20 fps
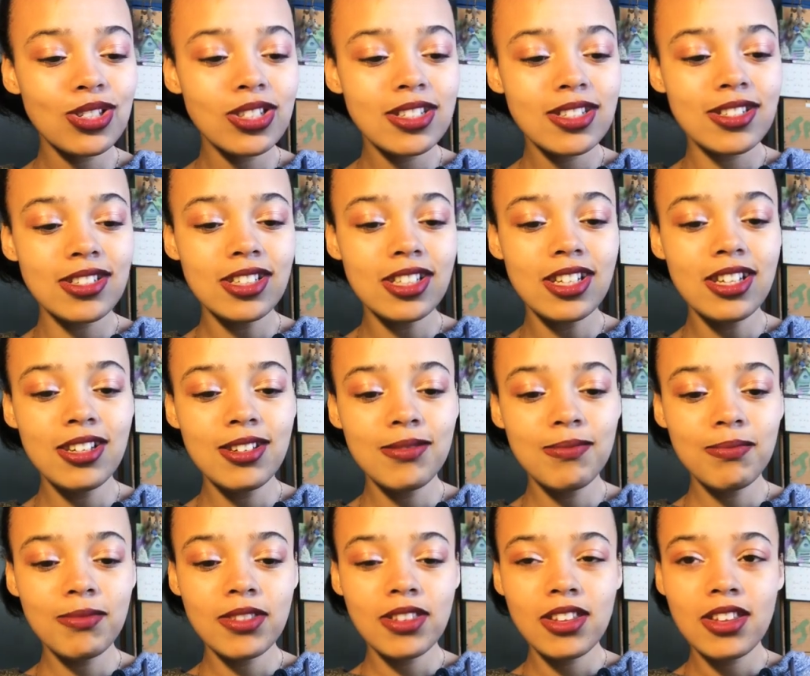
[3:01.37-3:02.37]
to see
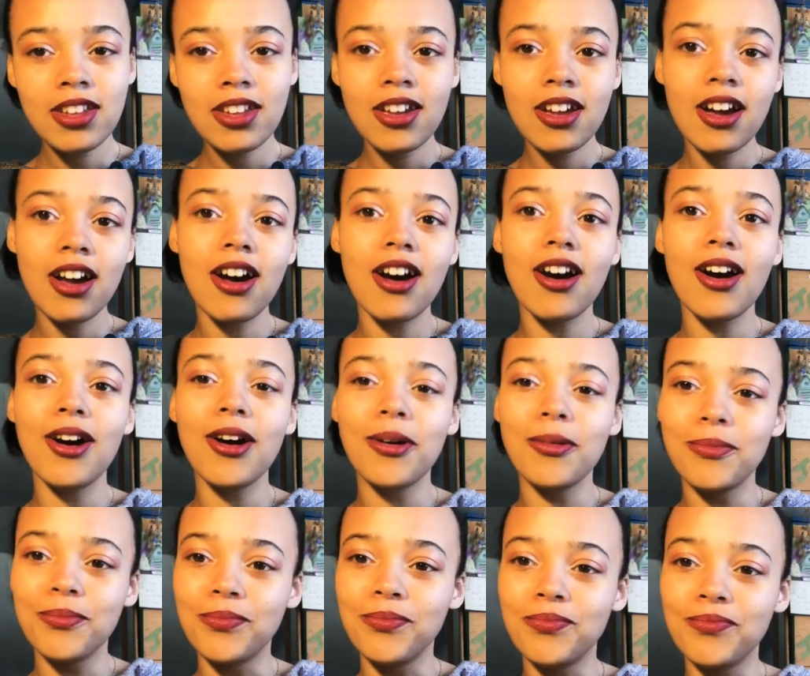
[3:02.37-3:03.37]

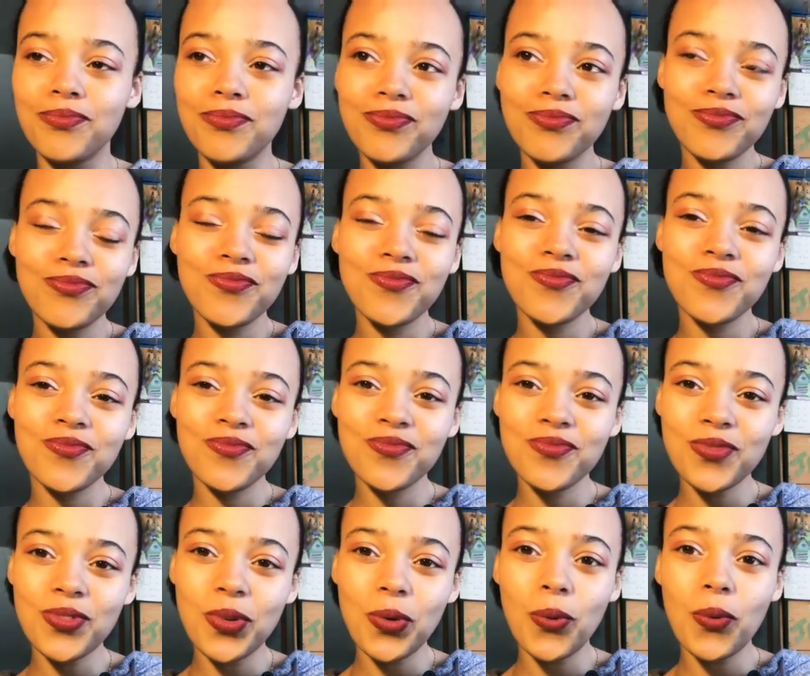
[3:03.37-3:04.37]

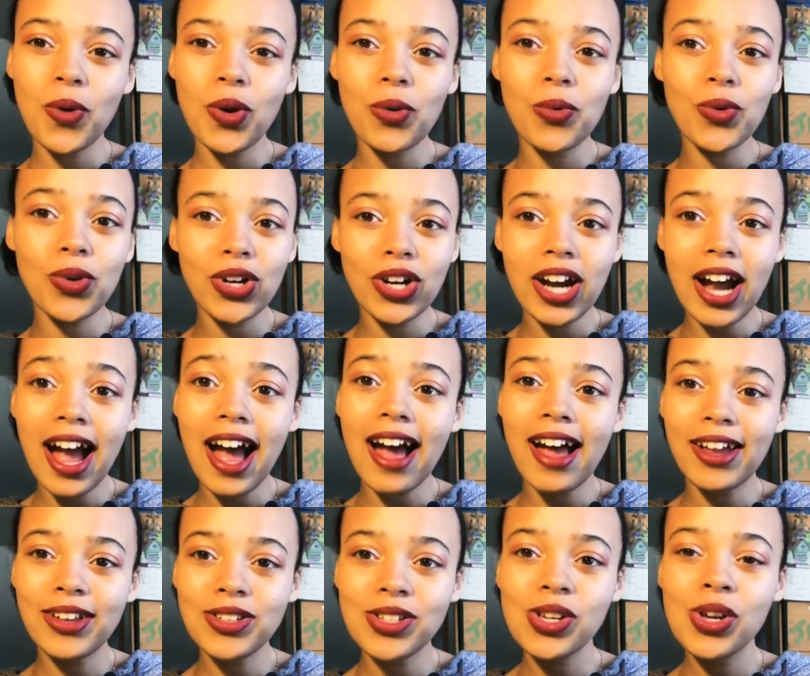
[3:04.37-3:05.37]
where we're
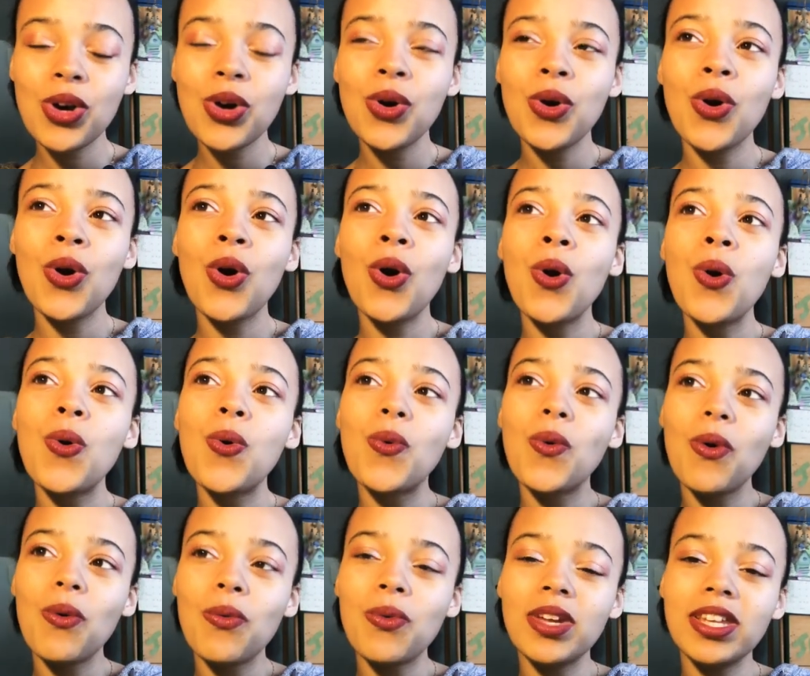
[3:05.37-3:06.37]
at,
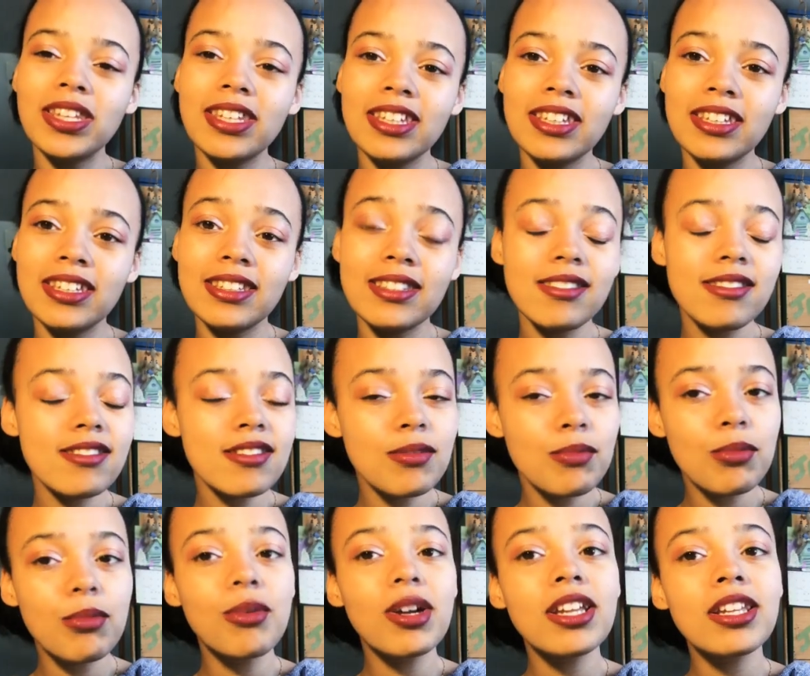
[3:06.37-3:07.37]
what we need
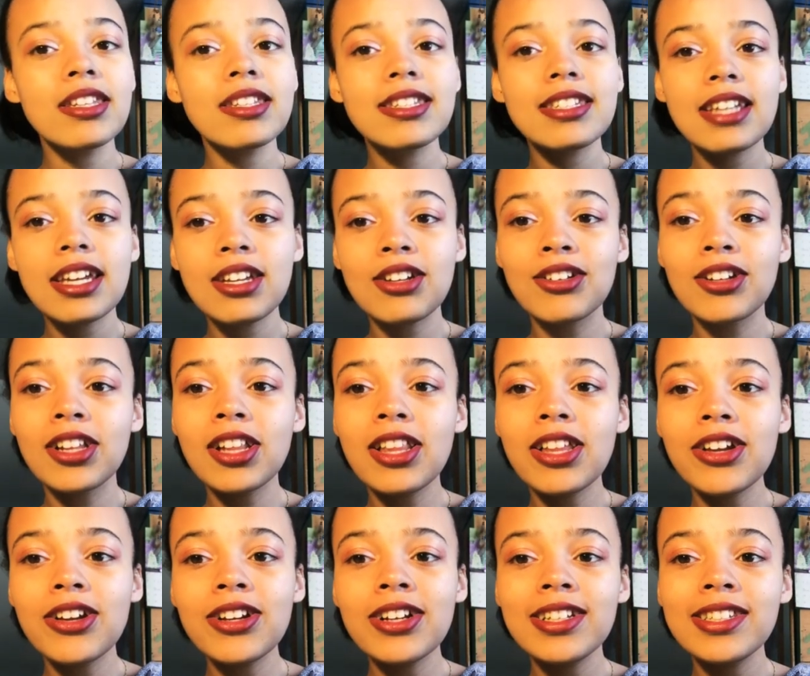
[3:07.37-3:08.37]
some insight or
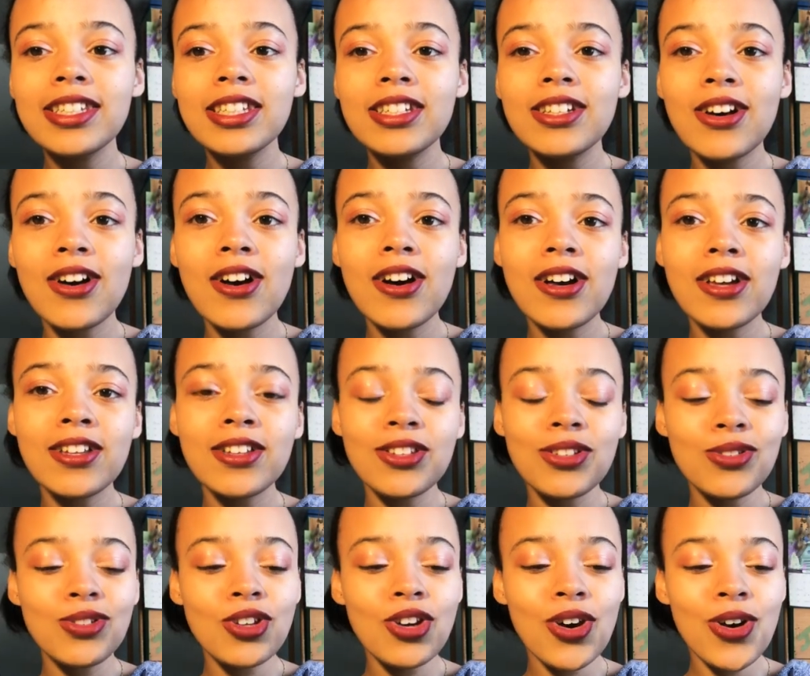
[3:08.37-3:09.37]
clarity on,
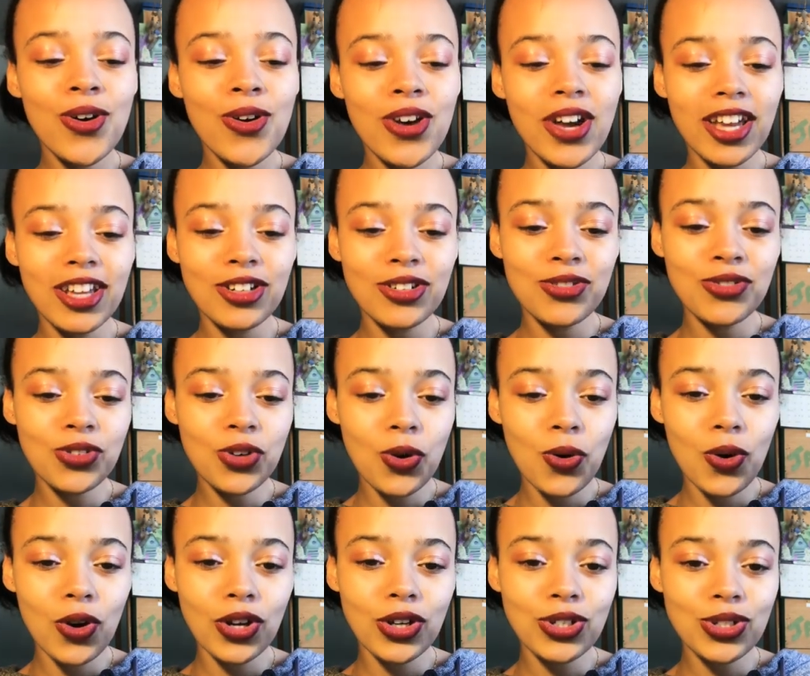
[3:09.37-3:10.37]
you know, and of
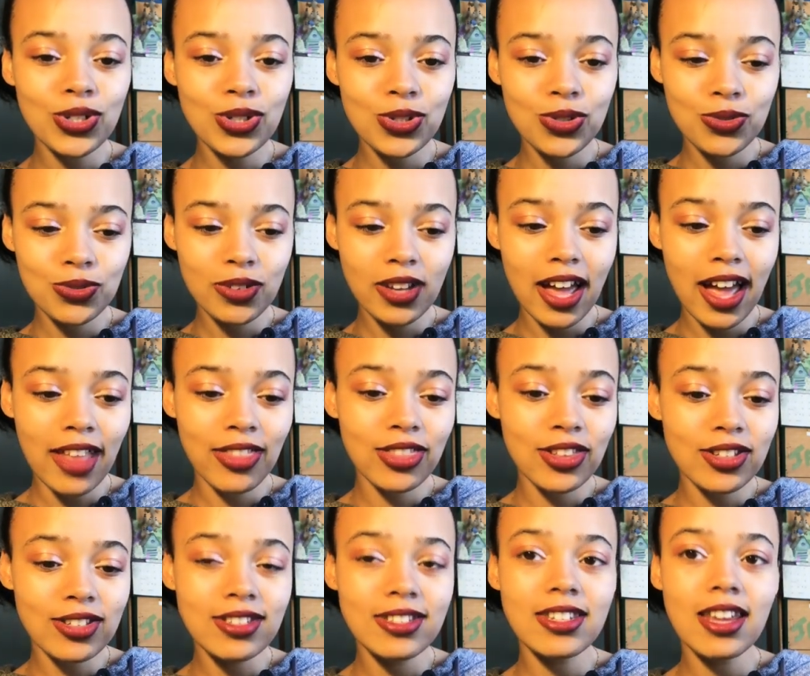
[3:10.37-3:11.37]
course at
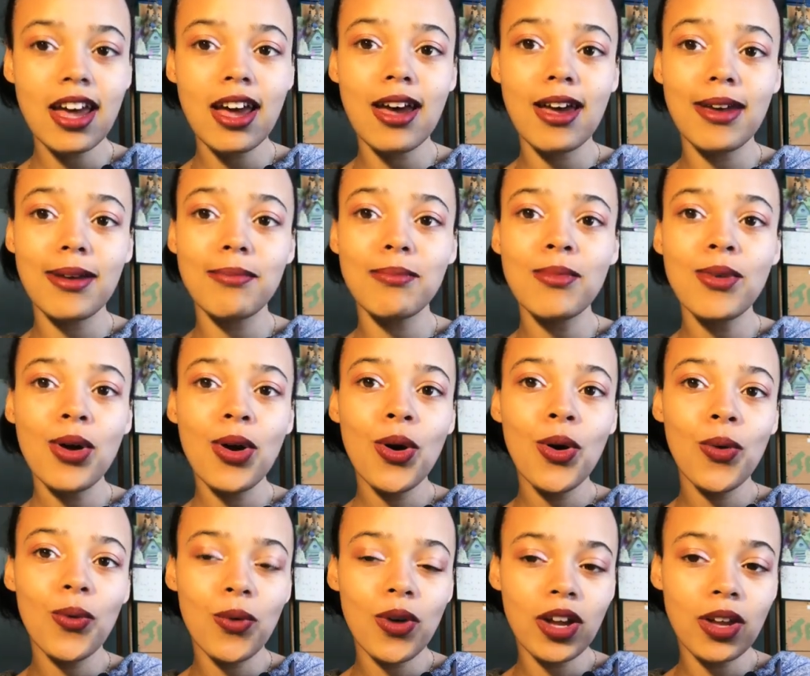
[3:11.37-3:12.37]
this time,
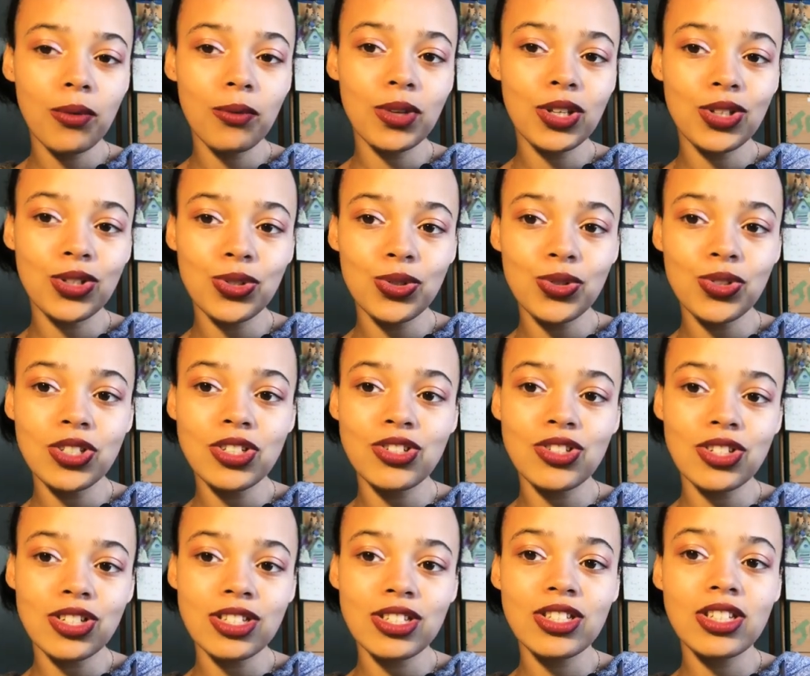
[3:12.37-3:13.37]
what can we do to
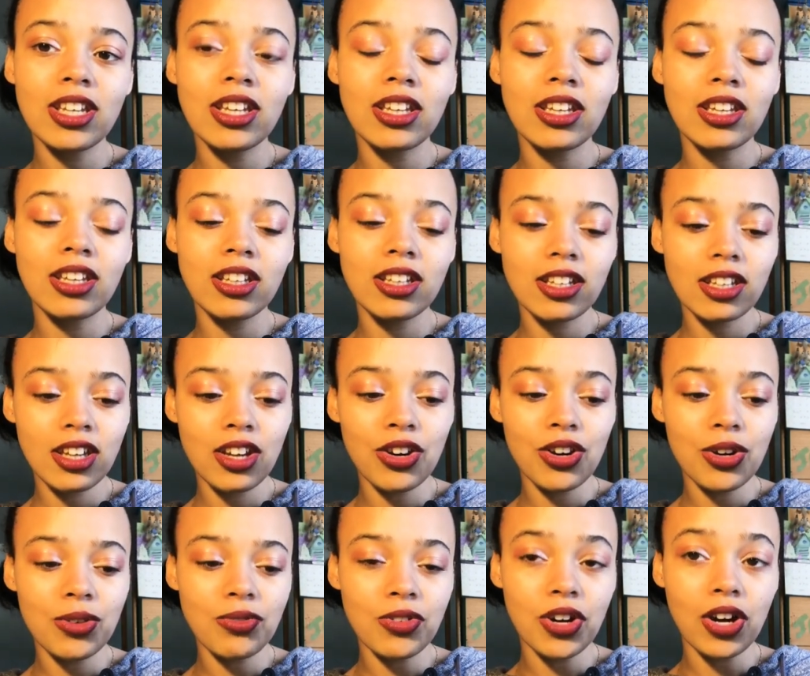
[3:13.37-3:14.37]
just take
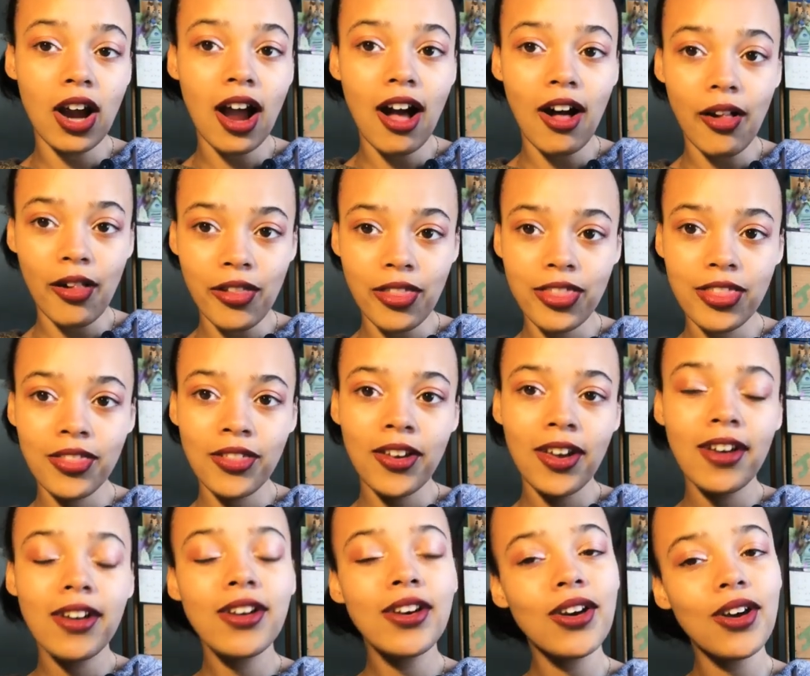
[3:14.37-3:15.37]
care of our health?
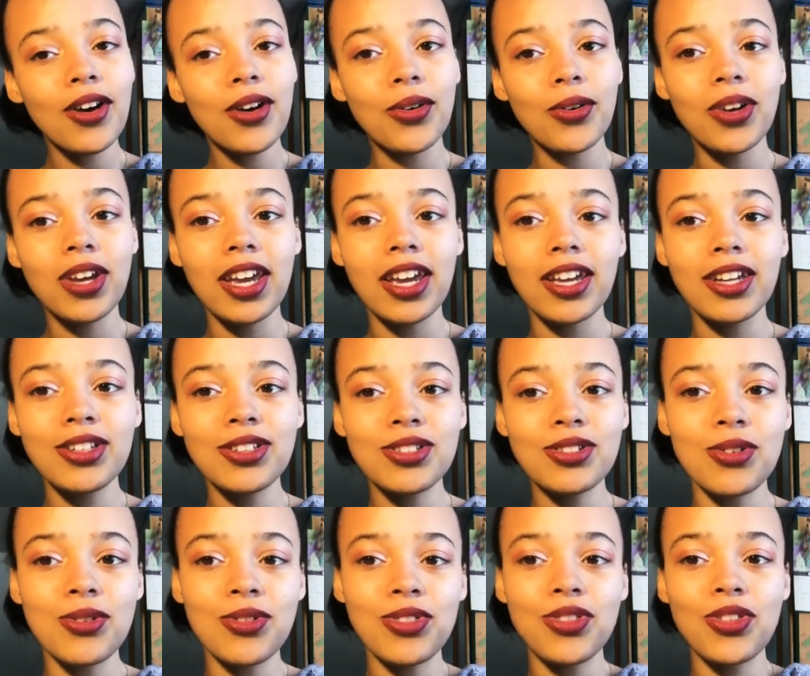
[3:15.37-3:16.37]
Okay,
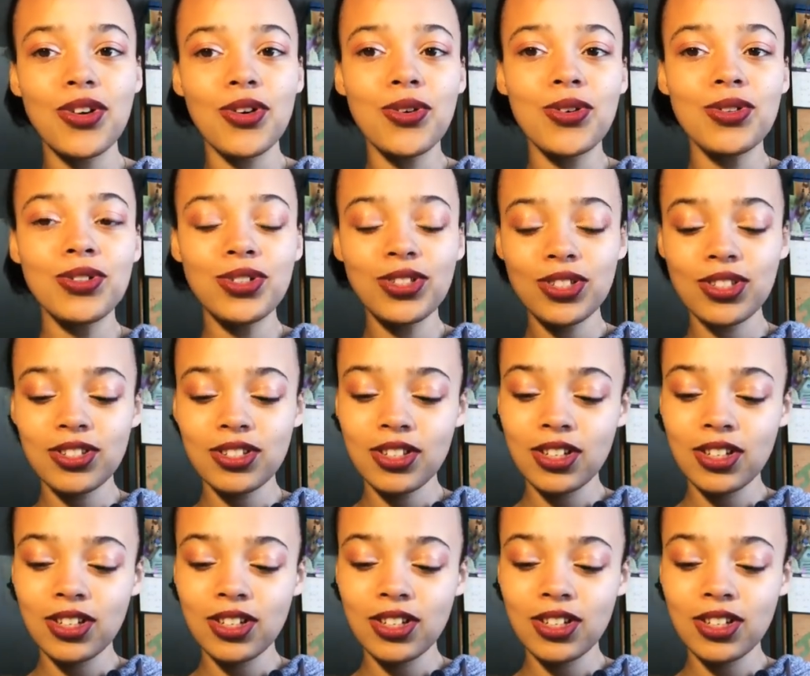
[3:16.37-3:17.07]
so those